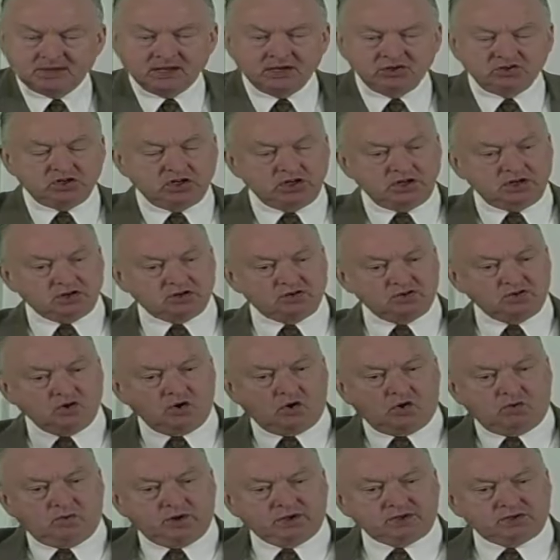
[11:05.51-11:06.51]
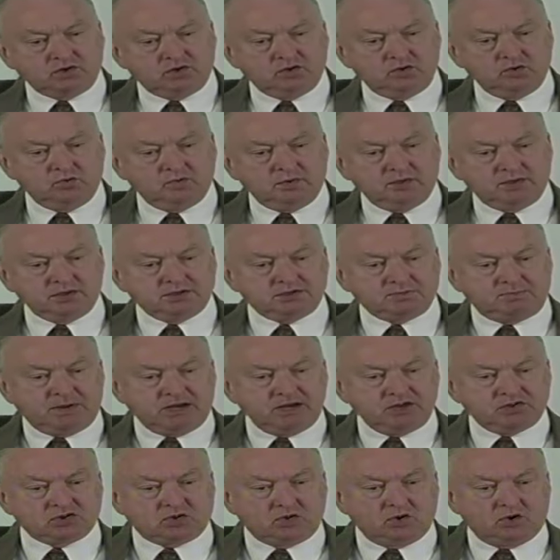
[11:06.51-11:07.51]
She didn't know what to do with this
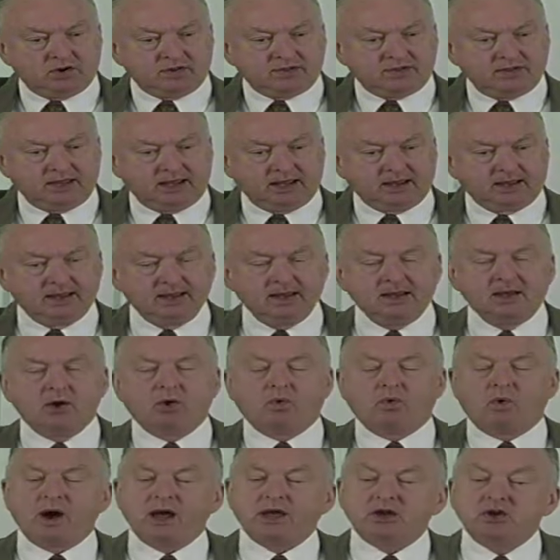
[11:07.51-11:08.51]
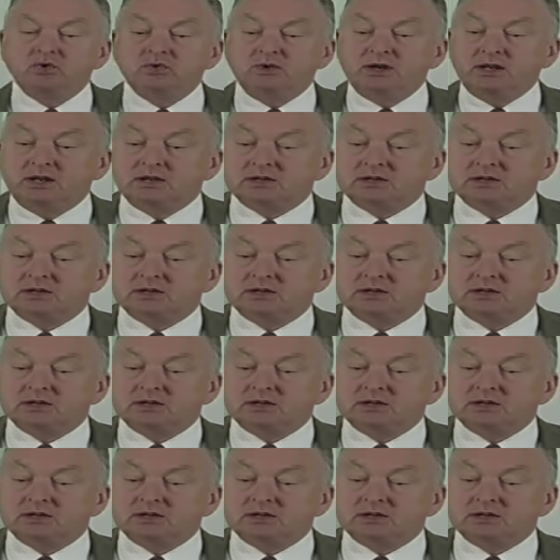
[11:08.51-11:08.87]
Peace Corps thing. Why you need